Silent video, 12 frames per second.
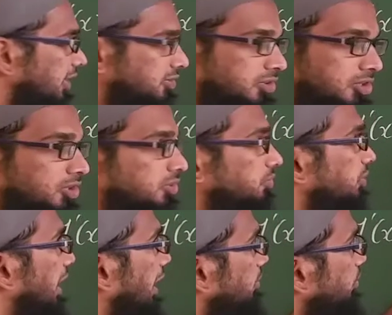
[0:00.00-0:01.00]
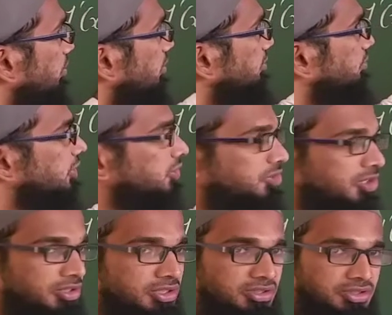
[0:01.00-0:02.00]
as it is, we have to
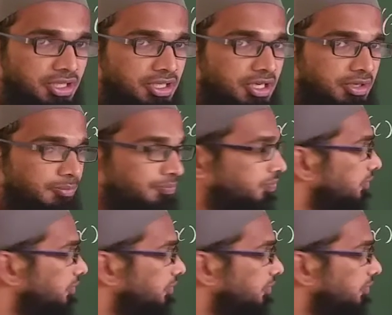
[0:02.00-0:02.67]
differentiate the second,